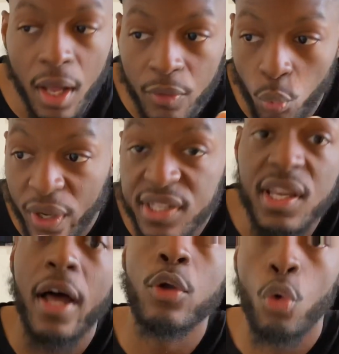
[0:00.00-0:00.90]
what is
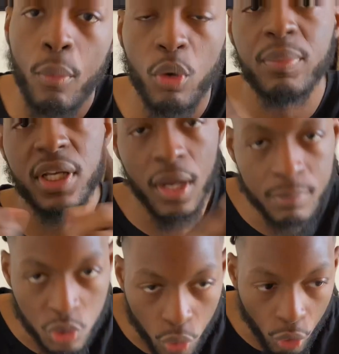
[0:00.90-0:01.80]
unnormal
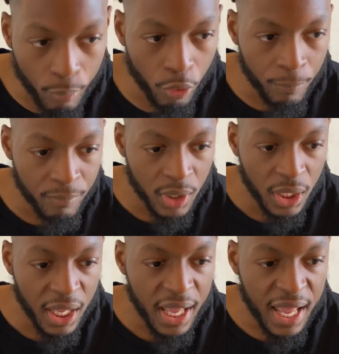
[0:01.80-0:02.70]
becomes normal,
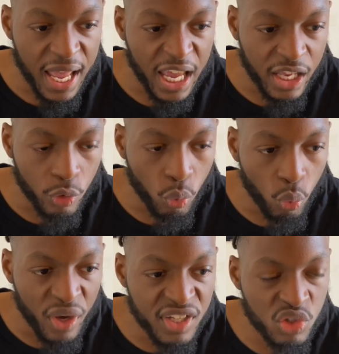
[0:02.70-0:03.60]
and
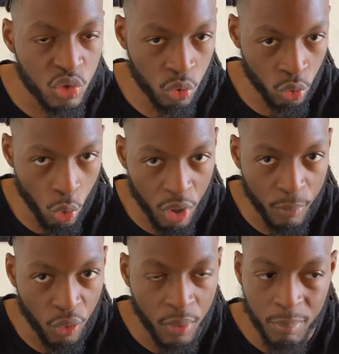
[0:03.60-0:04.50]
what is
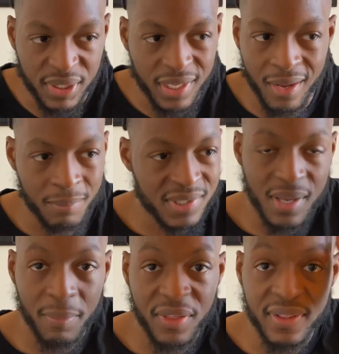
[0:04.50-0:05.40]
normal becomes
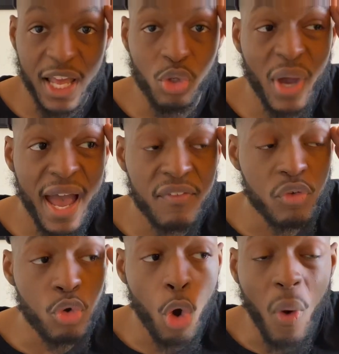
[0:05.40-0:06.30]
something that you have
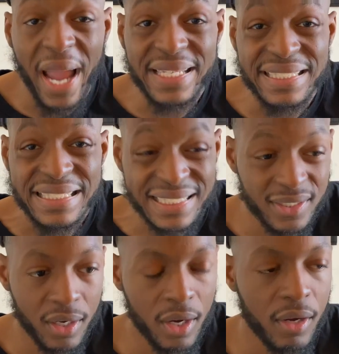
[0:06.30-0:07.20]
no
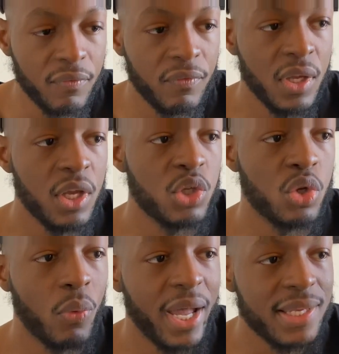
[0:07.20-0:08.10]
idea of.
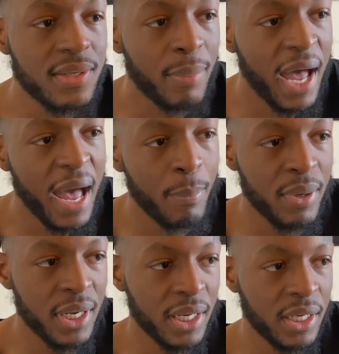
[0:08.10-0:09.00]
So what ends up
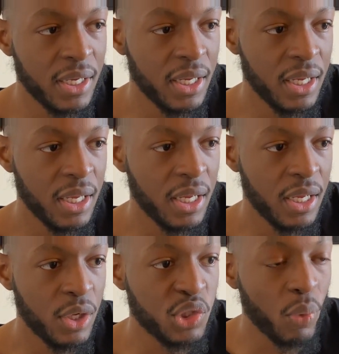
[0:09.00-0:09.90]
happening,
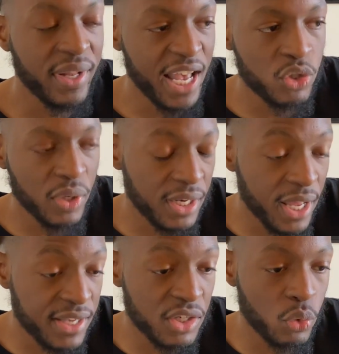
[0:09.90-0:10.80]
that's in
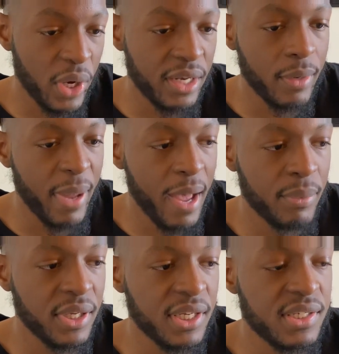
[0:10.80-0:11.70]
essence what ended up
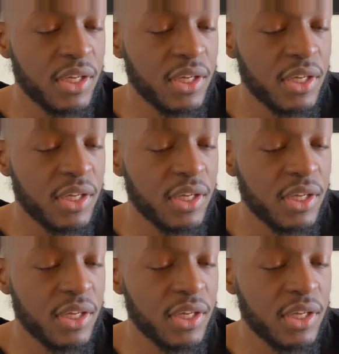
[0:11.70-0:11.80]
happening. He said,